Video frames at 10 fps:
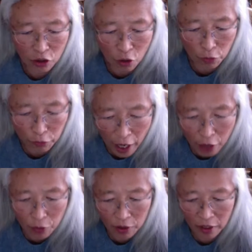so
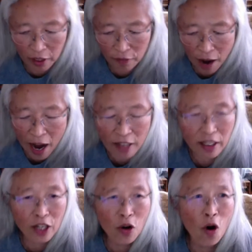flagrantly
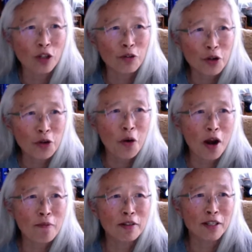violate all the
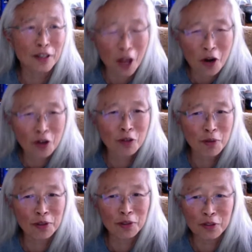requirements that they're
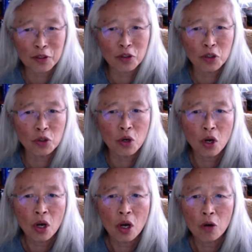supposed to do,
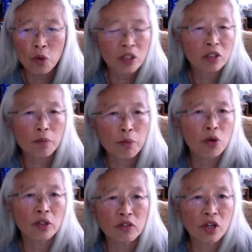what's the
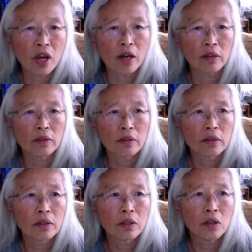point of jail?
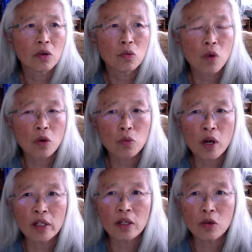
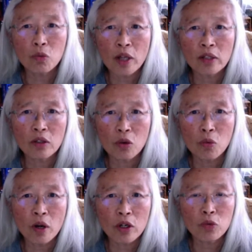What
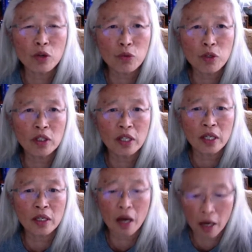are we
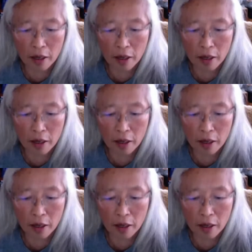really